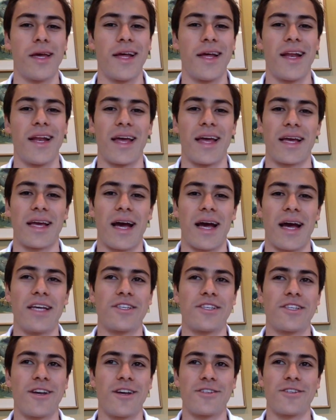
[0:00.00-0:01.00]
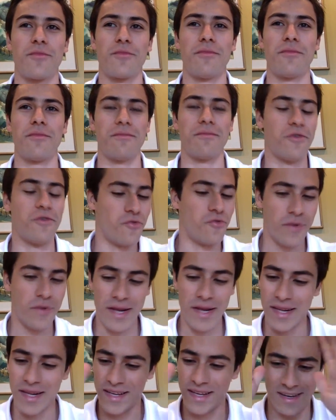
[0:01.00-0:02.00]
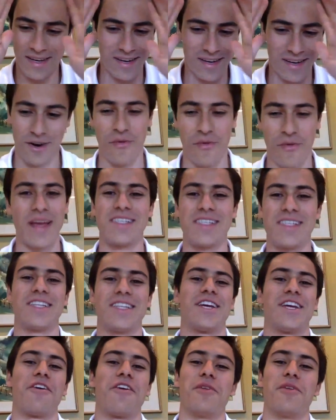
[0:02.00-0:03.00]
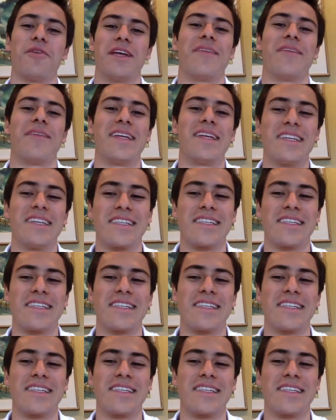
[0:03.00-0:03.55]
like I saw some really crazy, terrible images.